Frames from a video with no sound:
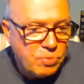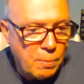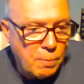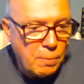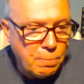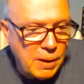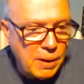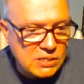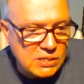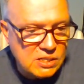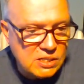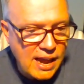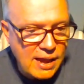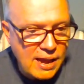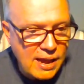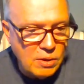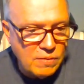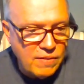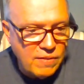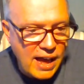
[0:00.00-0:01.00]
The best
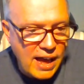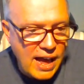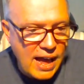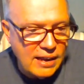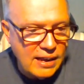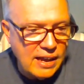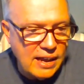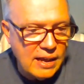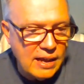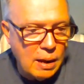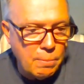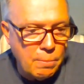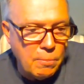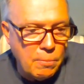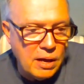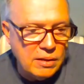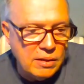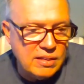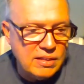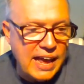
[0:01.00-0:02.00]
day we've had in a
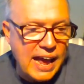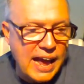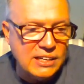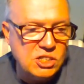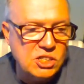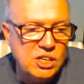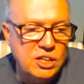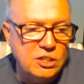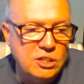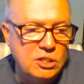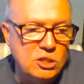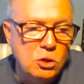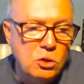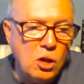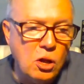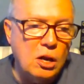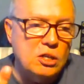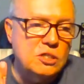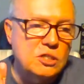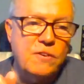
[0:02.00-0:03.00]
month. Gas here,
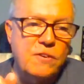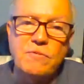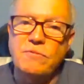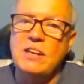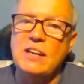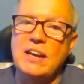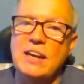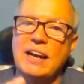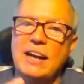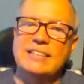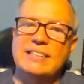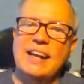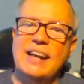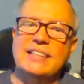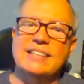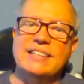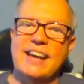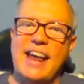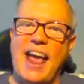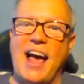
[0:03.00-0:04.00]

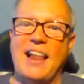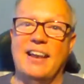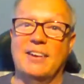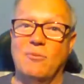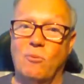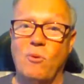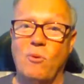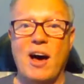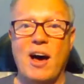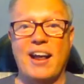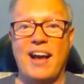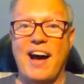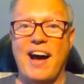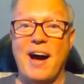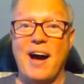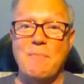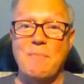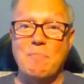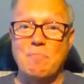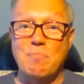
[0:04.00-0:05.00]
$2.59 a gallon. What
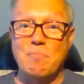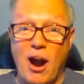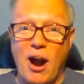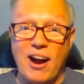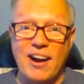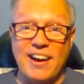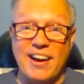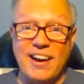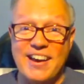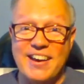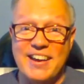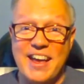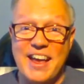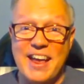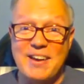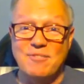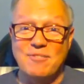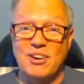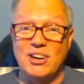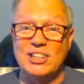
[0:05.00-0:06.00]
a bargain
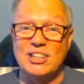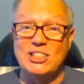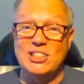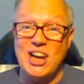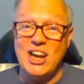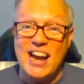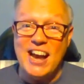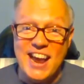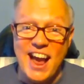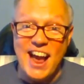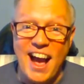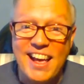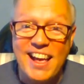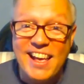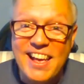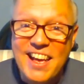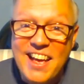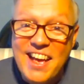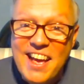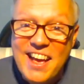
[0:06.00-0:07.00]
in Virginia.
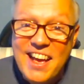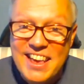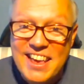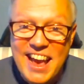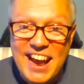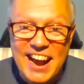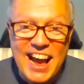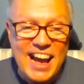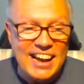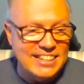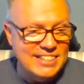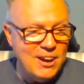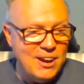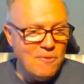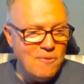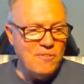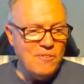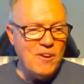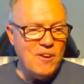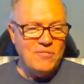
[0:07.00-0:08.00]
You got
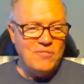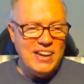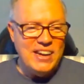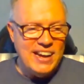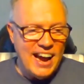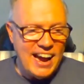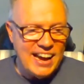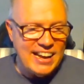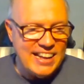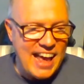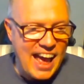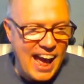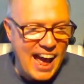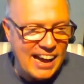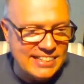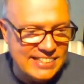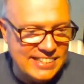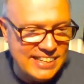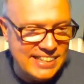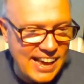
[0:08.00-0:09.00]
$2.59
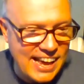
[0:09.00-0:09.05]
gas.